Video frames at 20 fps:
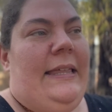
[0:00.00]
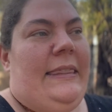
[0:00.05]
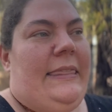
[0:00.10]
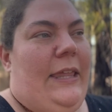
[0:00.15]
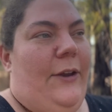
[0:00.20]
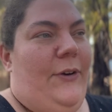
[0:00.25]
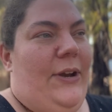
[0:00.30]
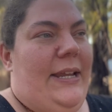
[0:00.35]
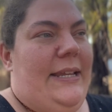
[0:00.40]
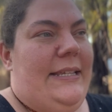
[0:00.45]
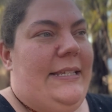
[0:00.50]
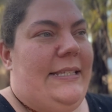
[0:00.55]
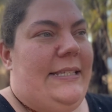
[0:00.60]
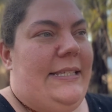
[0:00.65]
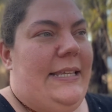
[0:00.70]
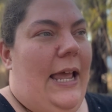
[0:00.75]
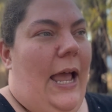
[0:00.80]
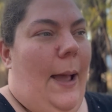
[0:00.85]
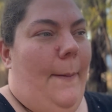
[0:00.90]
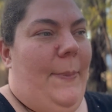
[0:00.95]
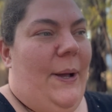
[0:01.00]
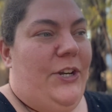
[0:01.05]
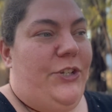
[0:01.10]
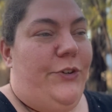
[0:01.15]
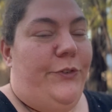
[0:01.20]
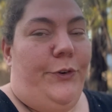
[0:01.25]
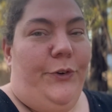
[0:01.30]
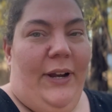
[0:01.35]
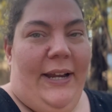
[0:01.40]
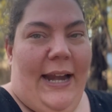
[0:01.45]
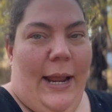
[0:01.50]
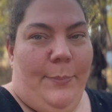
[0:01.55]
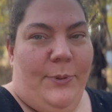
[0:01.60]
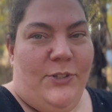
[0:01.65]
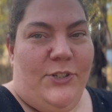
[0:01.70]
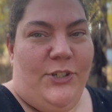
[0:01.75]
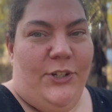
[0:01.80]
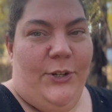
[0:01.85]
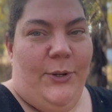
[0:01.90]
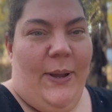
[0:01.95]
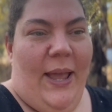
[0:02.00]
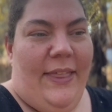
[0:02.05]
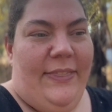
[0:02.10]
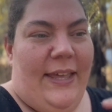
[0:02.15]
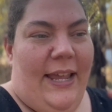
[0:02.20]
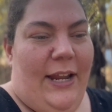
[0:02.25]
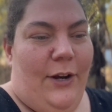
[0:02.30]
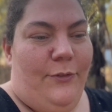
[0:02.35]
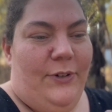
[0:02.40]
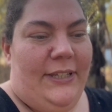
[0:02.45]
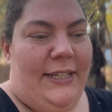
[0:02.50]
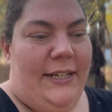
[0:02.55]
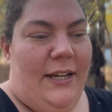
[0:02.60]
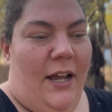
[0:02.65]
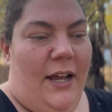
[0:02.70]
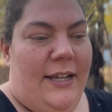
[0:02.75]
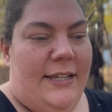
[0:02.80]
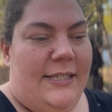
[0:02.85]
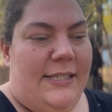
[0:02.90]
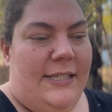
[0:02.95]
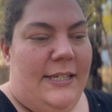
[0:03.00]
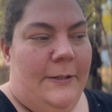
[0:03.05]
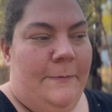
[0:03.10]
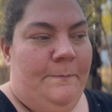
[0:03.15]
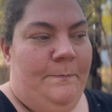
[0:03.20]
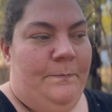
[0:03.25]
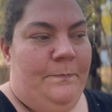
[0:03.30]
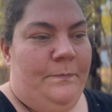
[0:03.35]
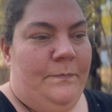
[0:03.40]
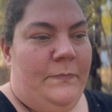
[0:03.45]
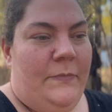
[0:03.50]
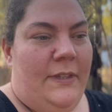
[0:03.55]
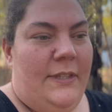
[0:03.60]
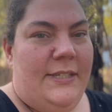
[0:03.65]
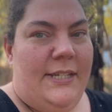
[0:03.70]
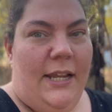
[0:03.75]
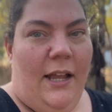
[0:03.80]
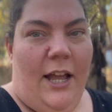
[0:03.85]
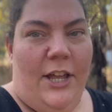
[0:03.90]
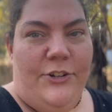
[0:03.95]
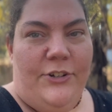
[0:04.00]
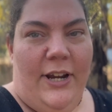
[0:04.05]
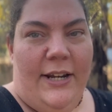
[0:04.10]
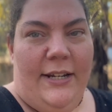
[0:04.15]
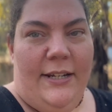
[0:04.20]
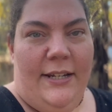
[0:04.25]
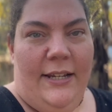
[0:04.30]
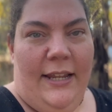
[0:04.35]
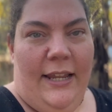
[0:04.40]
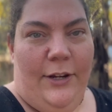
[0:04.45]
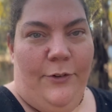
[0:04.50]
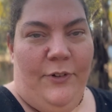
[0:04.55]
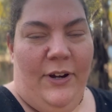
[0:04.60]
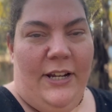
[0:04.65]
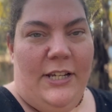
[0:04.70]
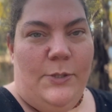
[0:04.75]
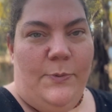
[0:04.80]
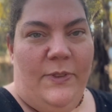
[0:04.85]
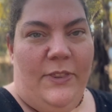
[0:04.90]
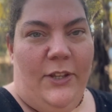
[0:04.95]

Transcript: There is a bunch of green apples too, and they are really nice, dehydrated in rings with the